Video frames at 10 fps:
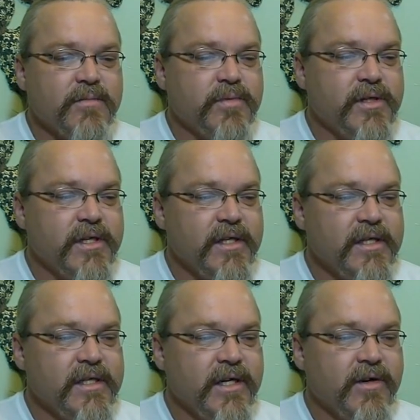pushing the
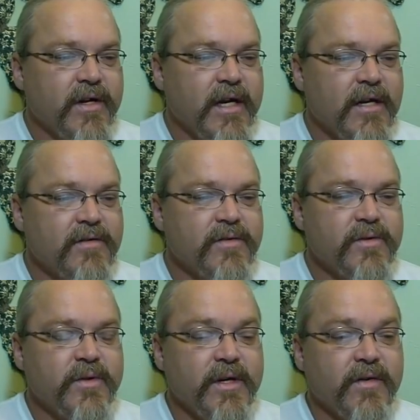Security Council
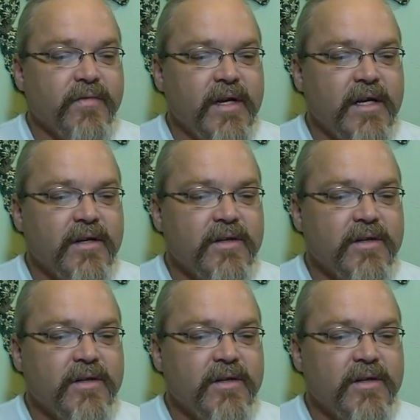to intervene